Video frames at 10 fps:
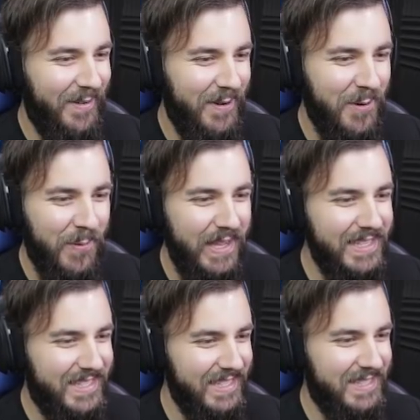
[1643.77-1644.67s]
What a
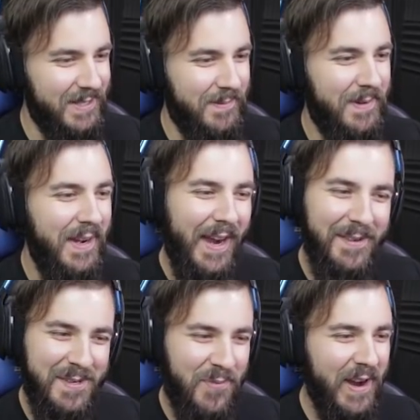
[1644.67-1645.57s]
weird system.
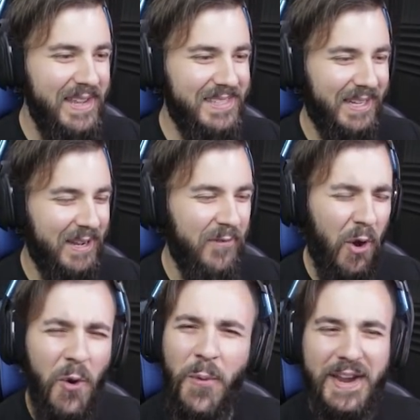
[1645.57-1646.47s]
I'm surprised like of
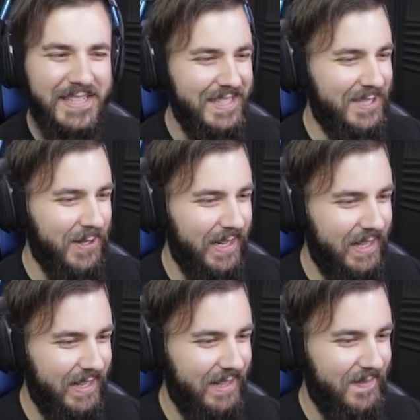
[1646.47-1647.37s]
all ways to do it.
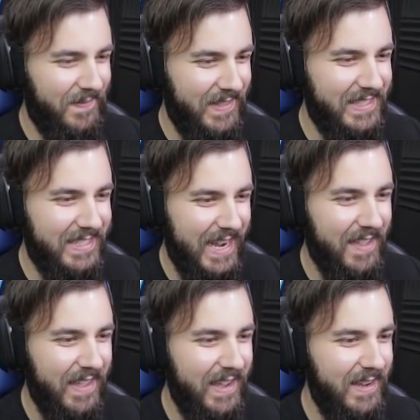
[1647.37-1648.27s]
This is
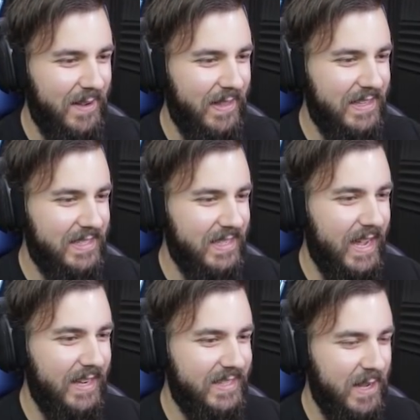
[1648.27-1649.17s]
how they, they
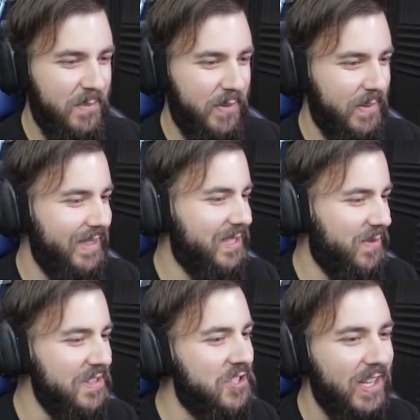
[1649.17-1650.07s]
decided to implement this
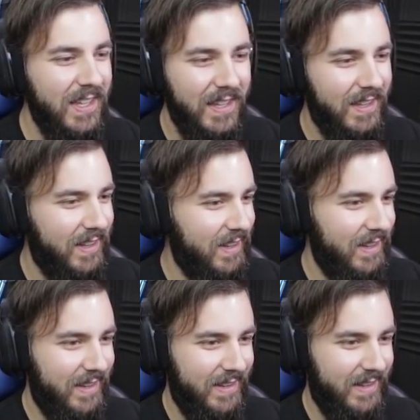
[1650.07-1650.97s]
feature.
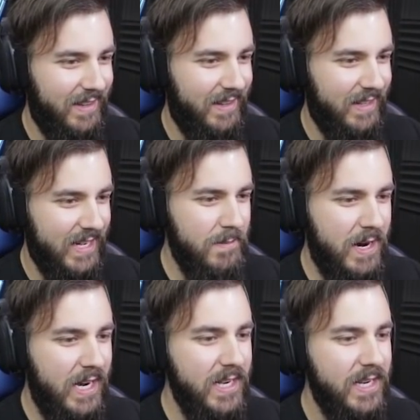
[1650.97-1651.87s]
Come
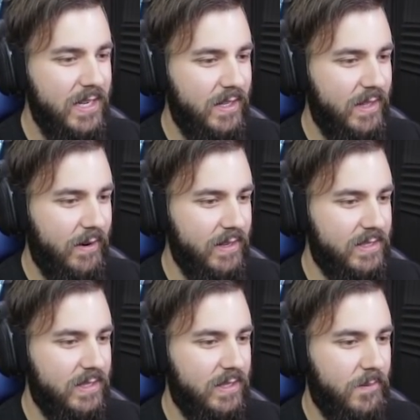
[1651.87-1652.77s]
on. There it
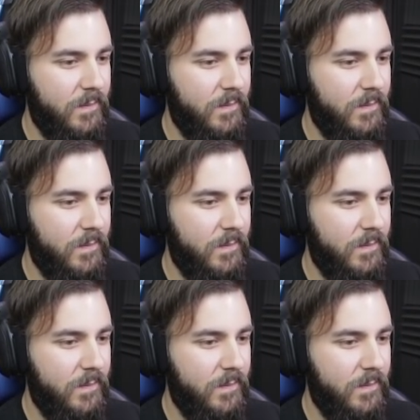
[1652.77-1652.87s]
is.